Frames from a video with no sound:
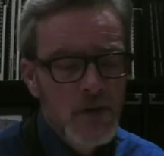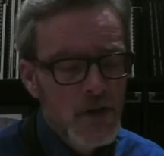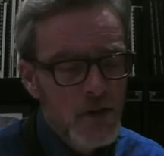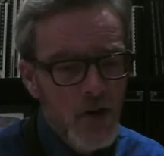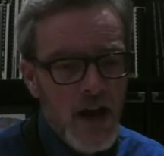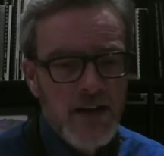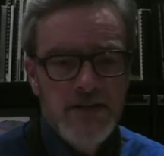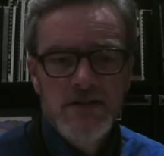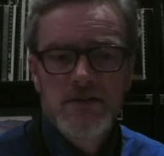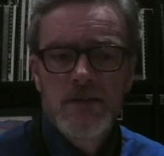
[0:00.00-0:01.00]

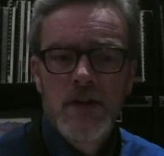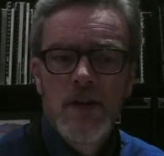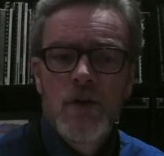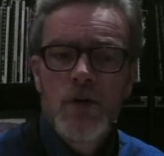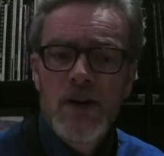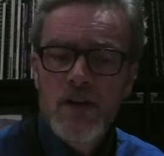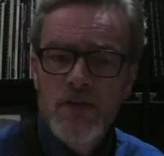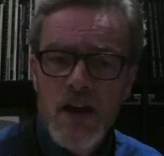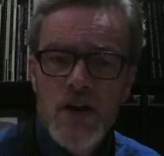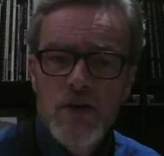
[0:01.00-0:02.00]
Congrats! We have
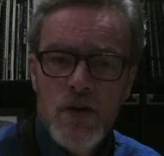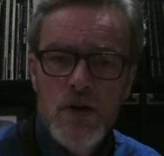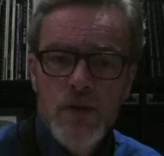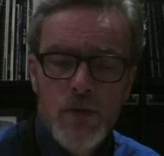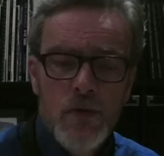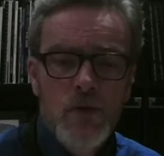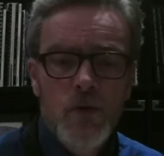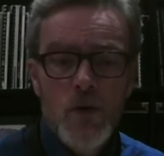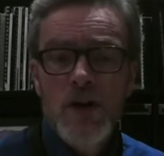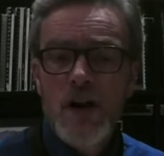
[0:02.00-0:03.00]
now gone through
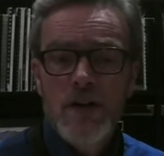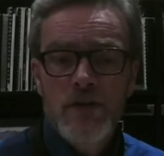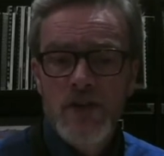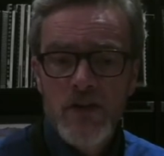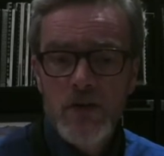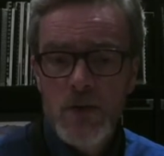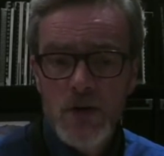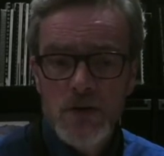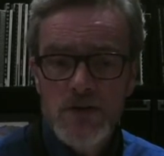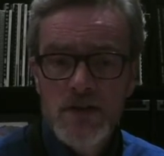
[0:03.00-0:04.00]
four out of seven
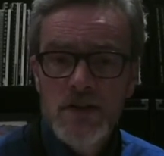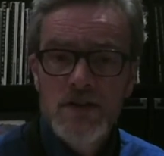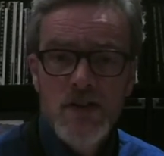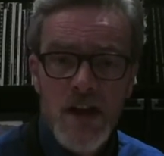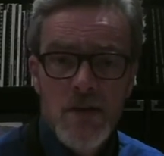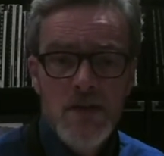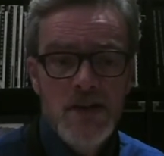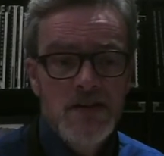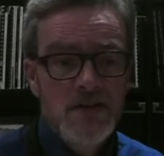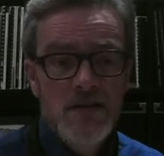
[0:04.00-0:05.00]
modes, so that
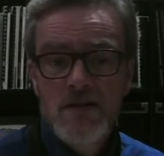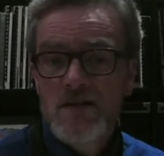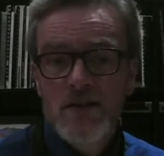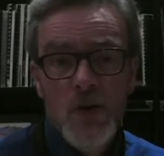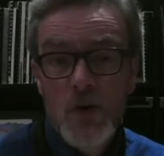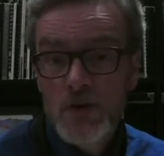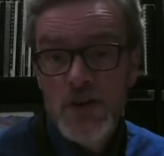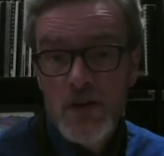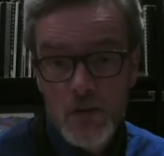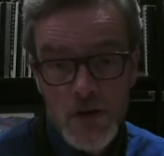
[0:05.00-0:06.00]
means there's
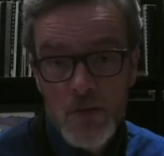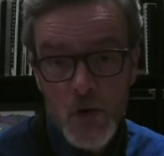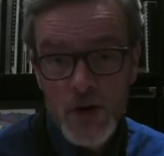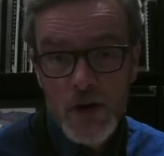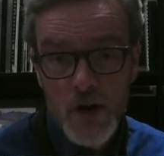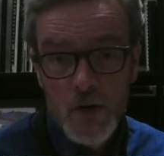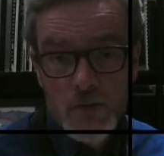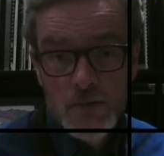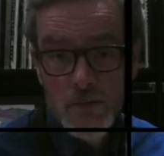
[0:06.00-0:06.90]
only three more to go.